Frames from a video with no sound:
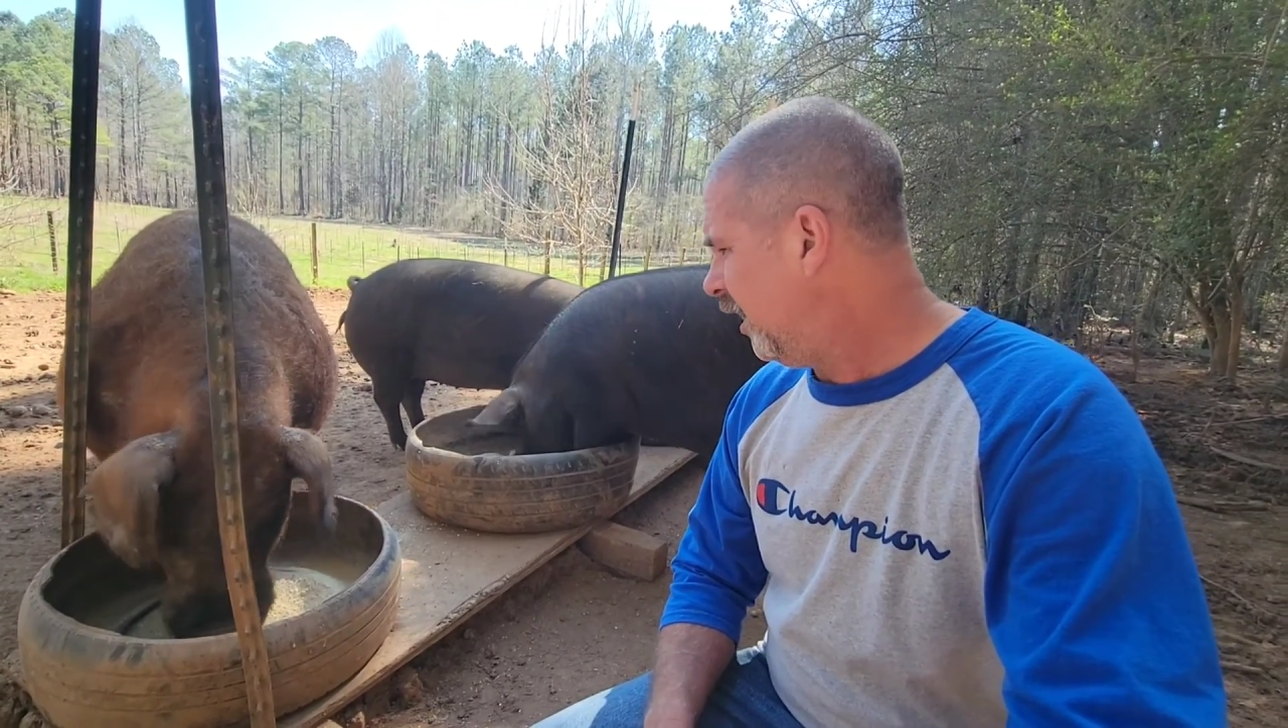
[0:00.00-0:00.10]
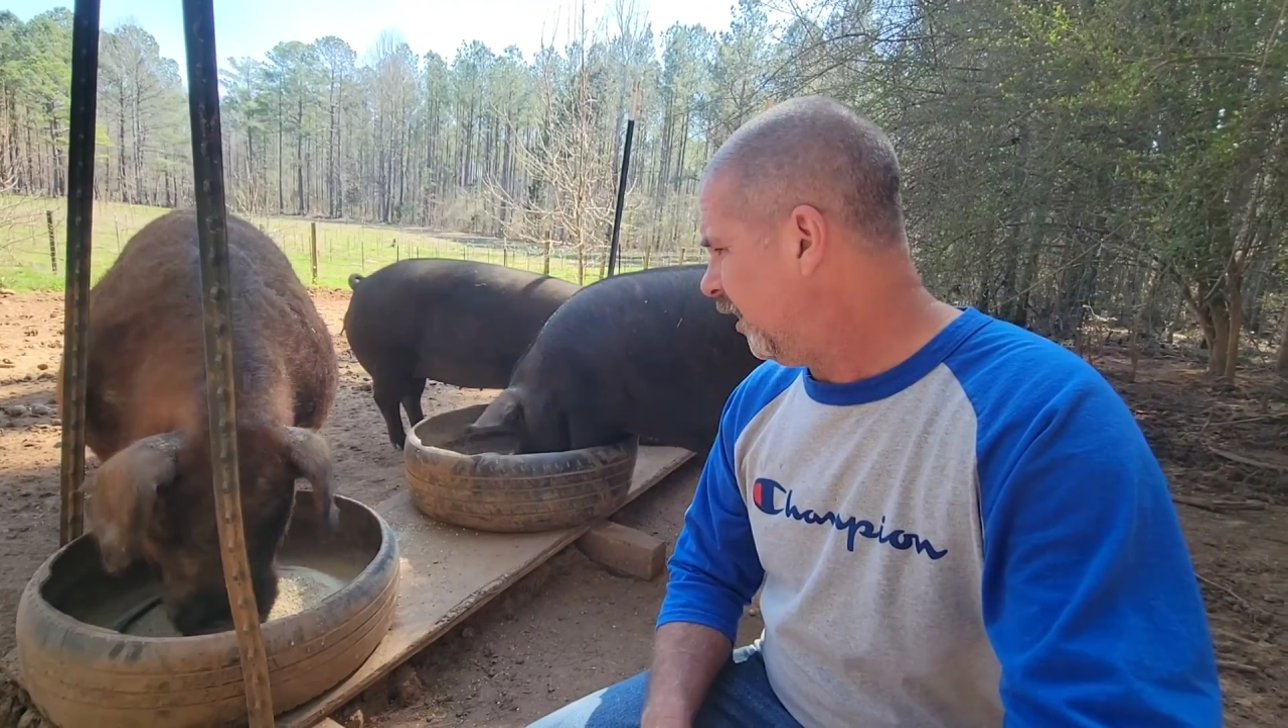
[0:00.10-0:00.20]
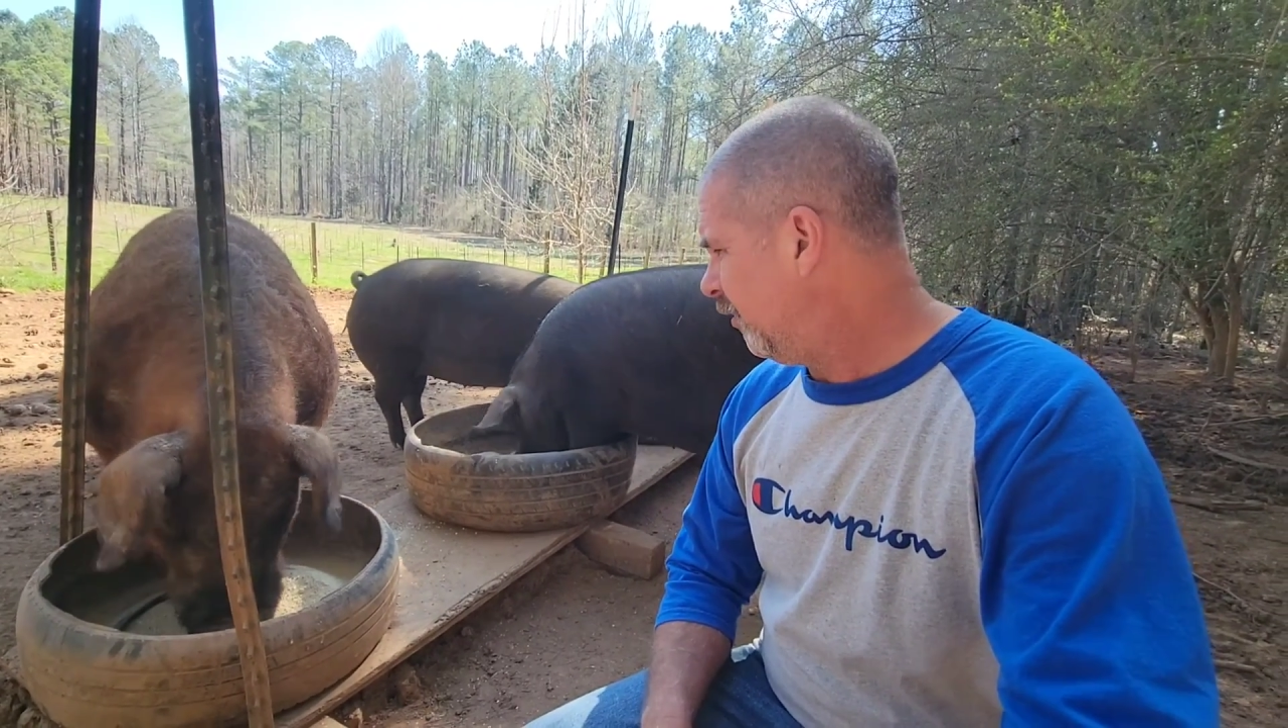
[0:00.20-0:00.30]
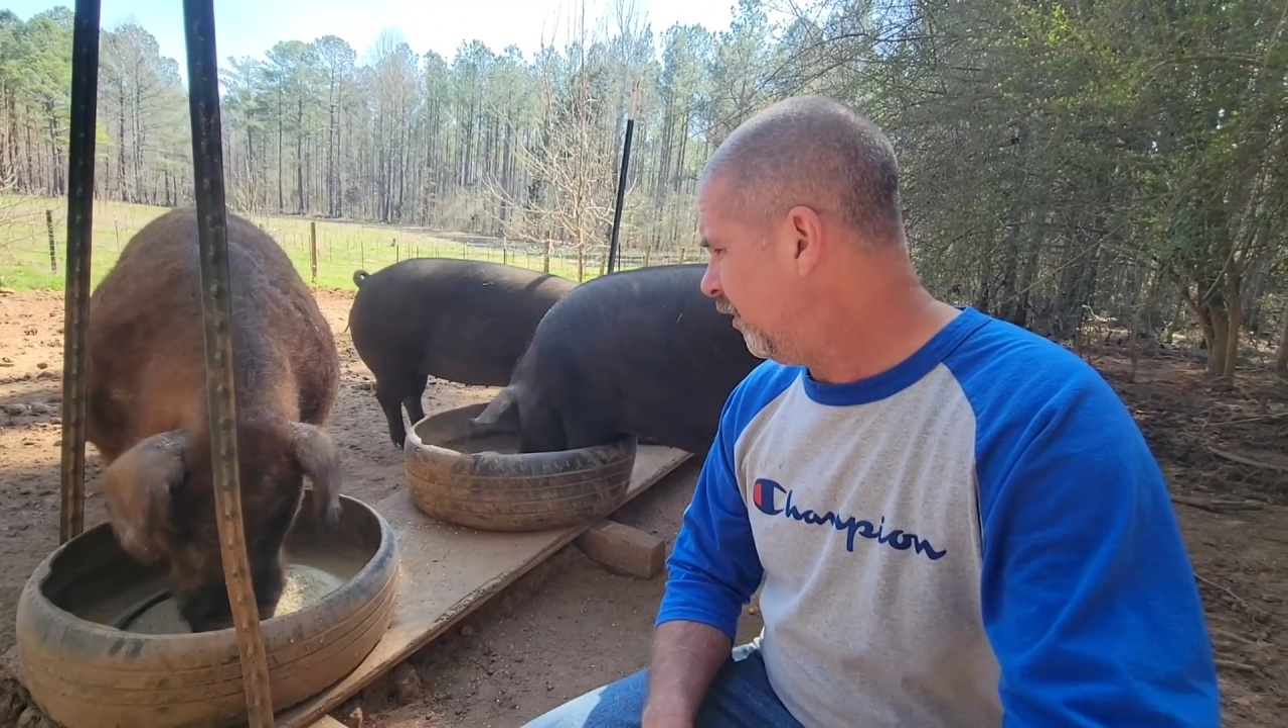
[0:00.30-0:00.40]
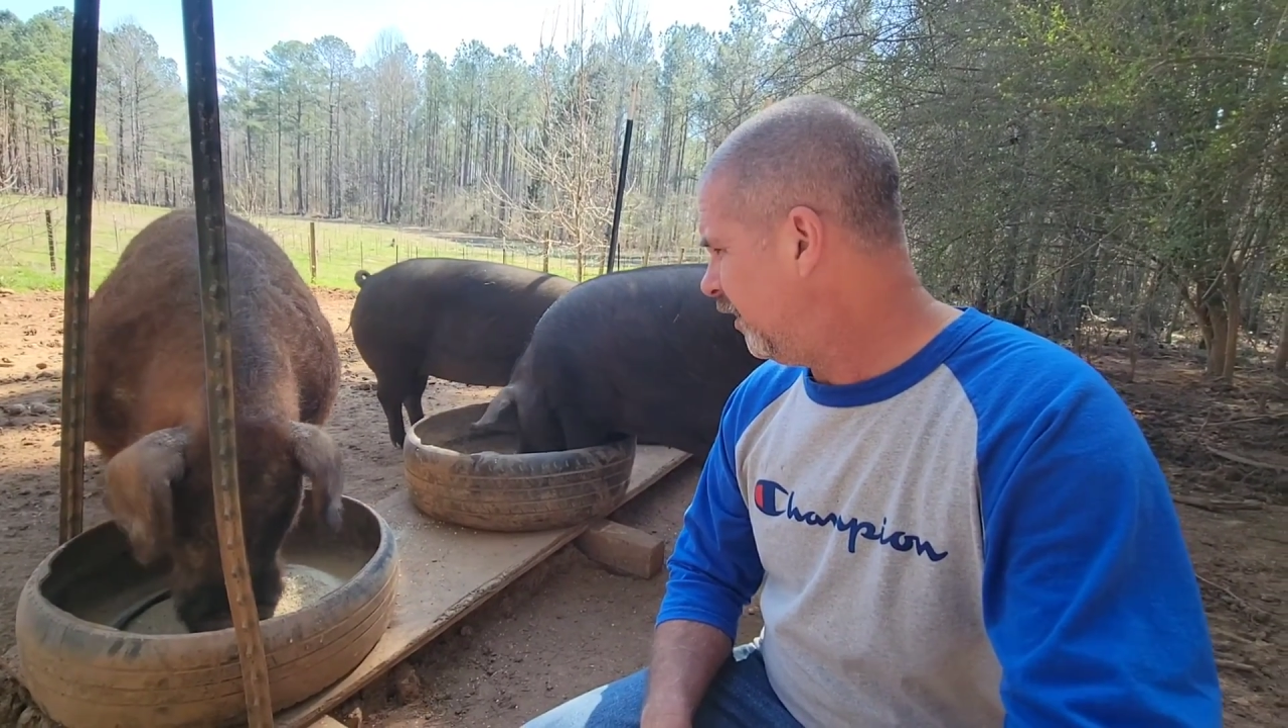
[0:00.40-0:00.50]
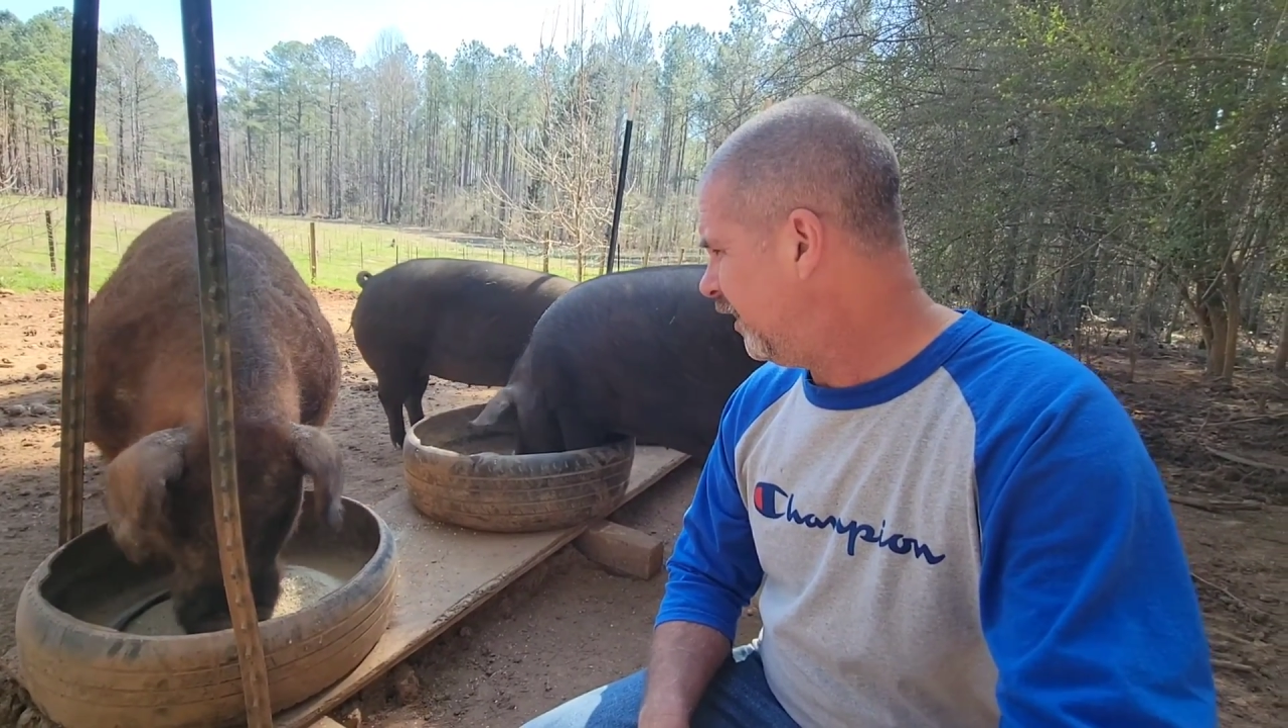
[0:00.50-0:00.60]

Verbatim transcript: Uh,